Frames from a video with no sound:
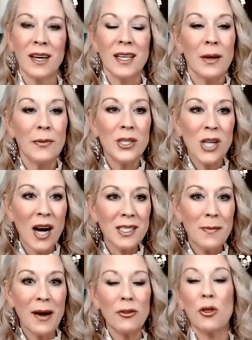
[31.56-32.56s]
Then we talked
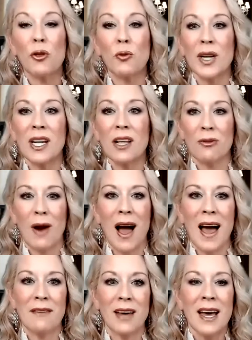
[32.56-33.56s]
about the three to
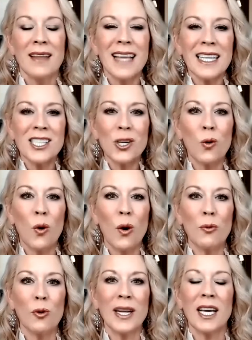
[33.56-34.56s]
thrive. That's
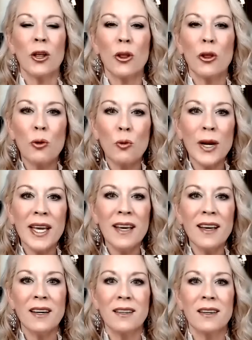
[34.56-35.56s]
incorporating
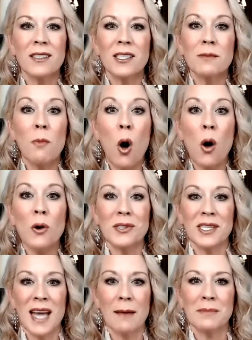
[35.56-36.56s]
three small
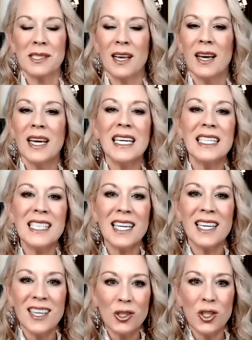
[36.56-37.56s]
steps into
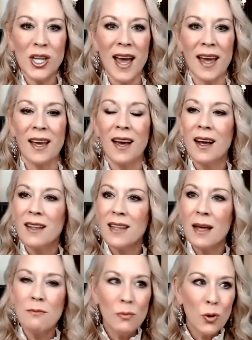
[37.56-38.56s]
each day
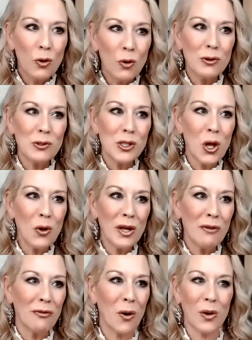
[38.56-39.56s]
that move you slowly
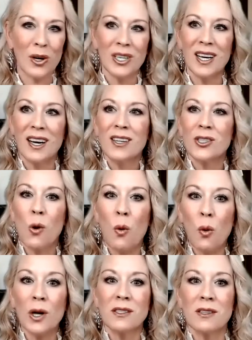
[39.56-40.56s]
forward
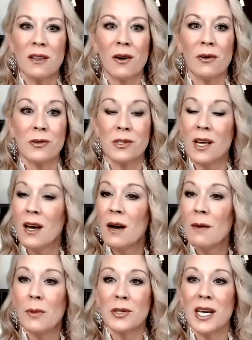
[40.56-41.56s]
towards those
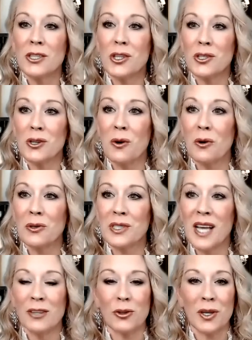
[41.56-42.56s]
bodacious goals
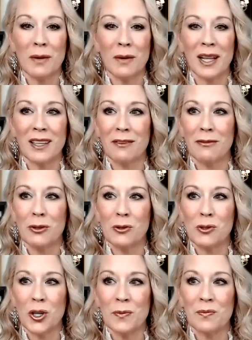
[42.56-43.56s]
and your compelling
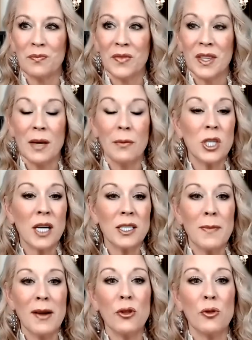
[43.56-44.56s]
future. Then we talked
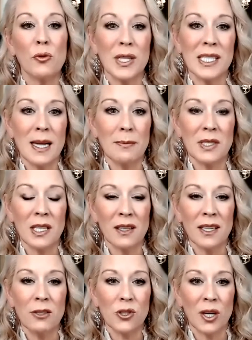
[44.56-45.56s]
about the three steps to
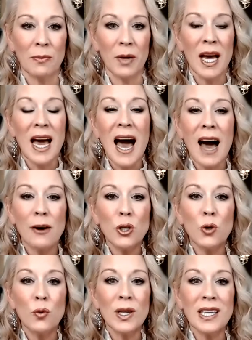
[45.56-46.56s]
leadership. How do you
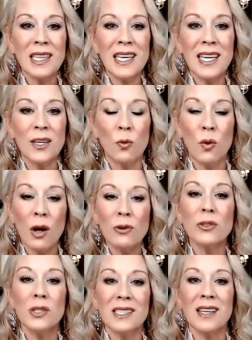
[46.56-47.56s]
really lead? Well, you
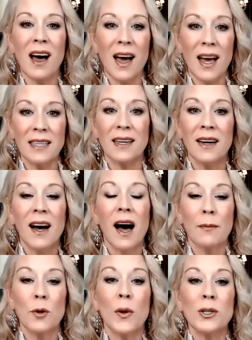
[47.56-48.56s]
decide, I'm
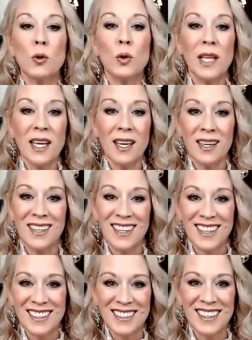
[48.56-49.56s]
going to lead.
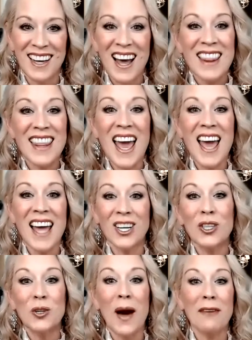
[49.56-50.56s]
Then
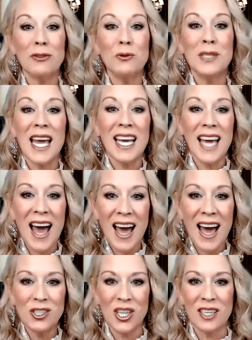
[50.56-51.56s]
you have to take
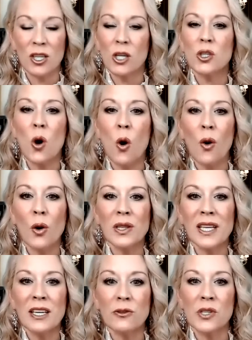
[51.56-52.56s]
action because all
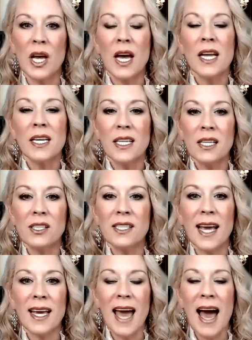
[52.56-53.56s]
leaders need to
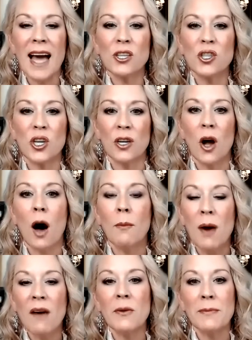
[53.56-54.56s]
take action
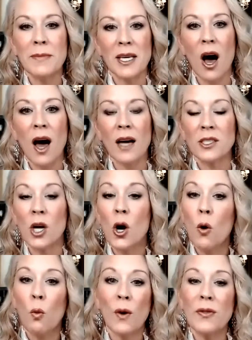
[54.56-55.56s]
above and beyond
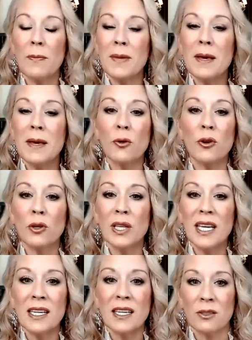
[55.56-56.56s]
what the people they're
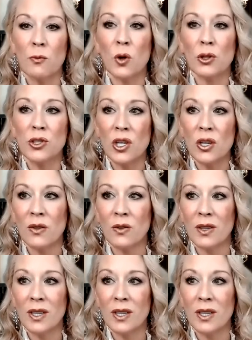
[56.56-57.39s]
leading will do.